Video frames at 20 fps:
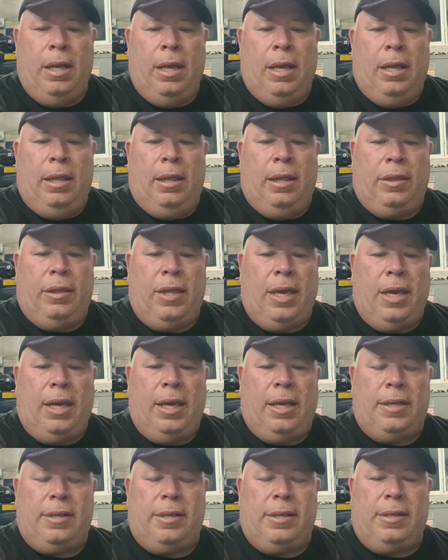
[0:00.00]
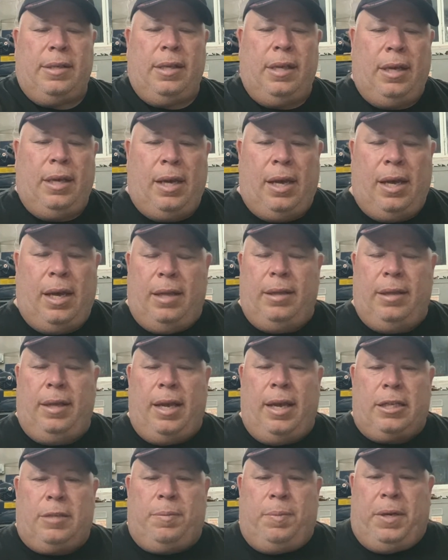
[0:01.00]
The thing is the
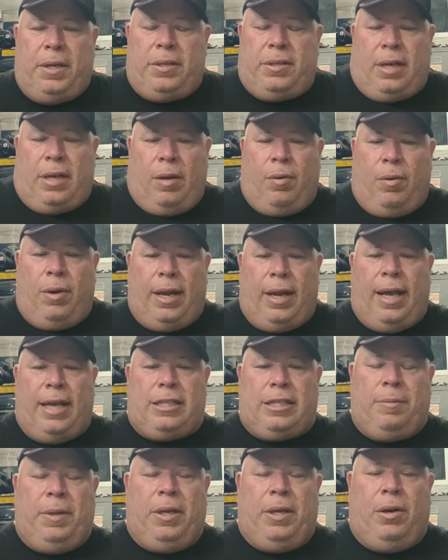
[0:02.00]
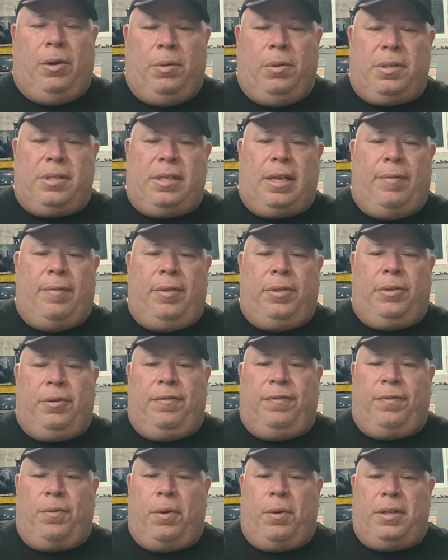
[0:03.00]
Expedition I want has to be an 07 through
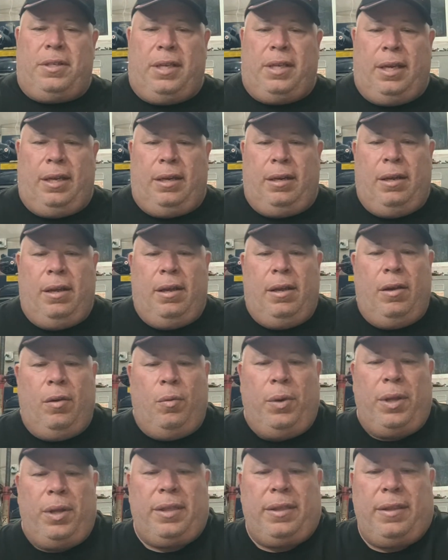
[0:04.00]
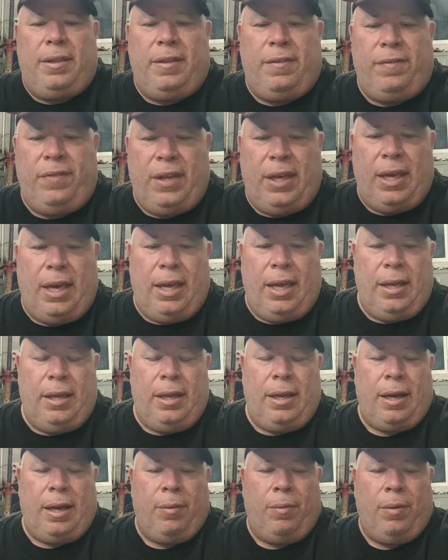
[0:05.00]
14 with the V8,
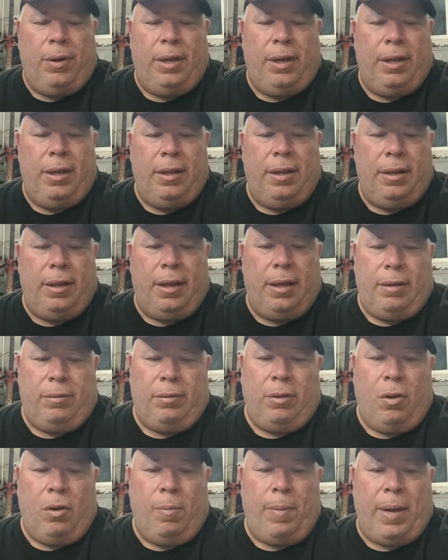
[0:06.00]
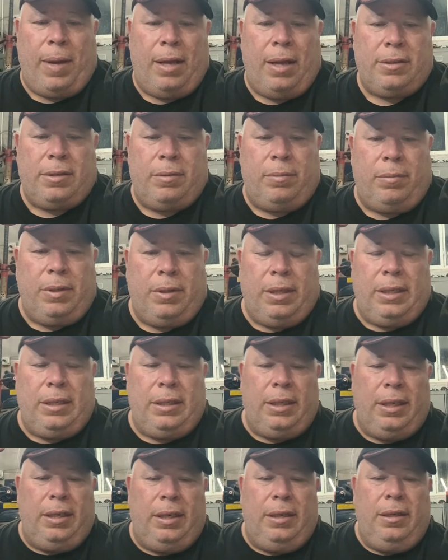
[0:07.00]
and I want it low miles and really clean.